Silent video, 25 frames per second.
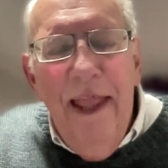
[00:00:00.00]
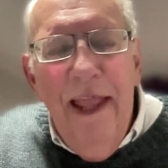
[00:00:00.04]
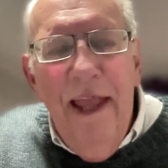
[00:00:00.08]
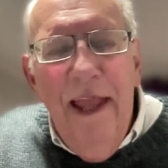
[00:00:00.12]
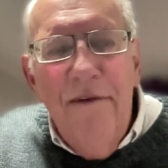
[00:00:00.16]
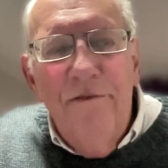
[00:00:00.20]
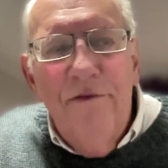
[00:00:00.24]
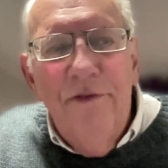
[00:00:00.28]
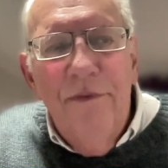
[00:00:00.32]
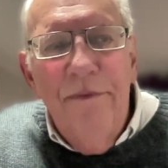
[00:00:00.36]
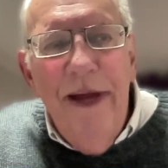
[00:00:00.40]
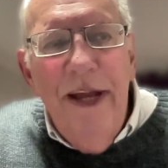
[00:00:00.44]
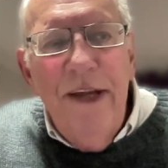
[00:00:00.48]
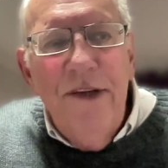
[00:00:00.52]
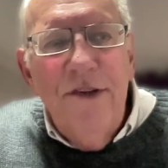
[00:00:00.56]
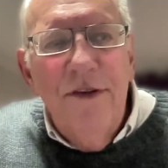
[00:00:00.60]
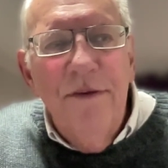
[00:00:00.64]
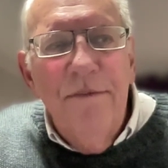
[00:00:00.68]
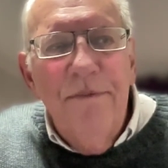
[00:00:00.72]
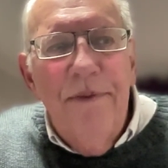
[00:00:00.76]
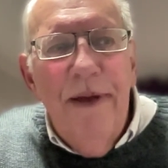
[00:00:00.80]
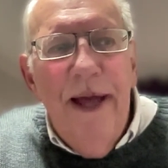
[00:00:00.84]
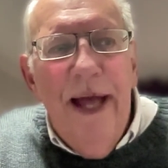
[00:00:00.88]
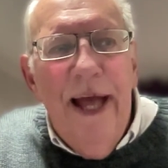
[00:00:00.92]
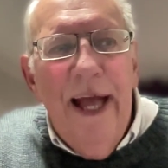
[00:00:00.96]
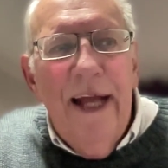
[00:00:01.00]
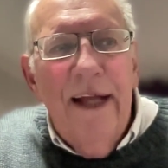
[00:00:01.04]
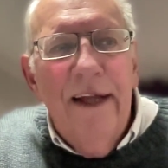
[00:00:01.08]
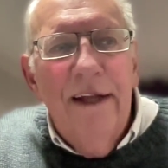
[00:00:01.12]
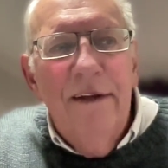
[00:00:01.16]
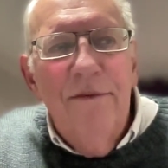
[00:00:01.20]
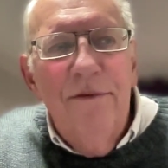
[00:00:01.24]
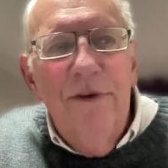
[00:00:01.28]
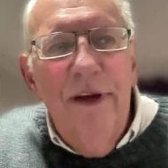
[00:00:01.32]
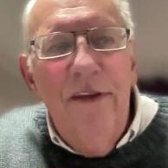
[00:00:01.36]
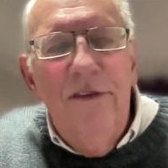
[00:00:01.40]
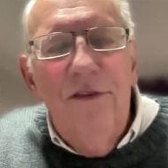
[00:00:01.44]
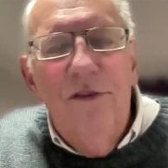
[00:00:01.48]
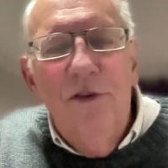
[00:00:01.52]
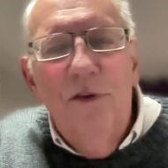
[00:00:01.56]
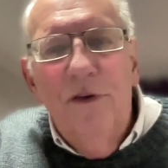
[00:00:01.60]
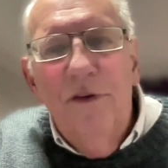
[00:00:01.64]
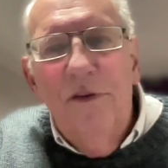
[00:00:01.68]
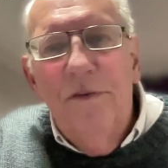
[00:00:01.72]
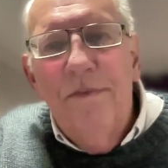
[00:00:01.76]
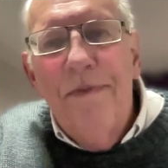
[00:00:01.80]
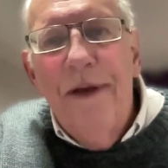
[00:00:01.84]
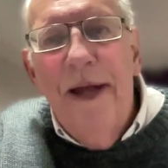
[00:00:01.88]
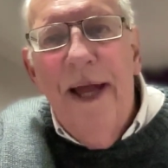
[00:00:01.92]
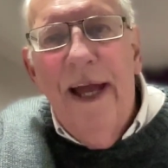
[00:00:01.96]
information pack,
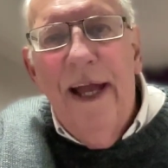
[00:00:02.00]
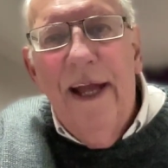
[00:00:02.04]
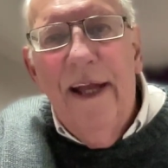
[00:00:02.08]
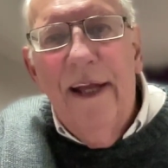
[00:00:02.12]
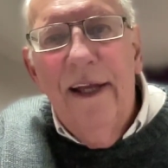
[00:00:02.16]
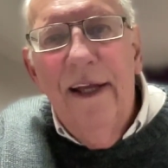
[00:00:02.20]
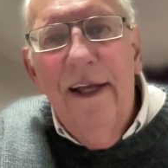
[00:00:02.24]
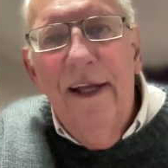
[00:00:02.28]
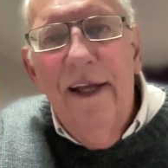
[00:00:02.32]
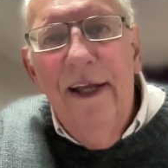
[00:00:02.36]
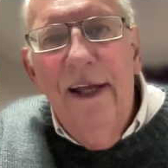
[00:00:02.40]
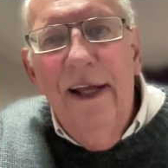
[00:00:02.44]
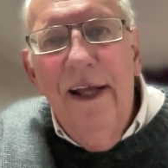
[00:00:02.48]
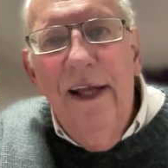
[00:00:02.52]
resource pack,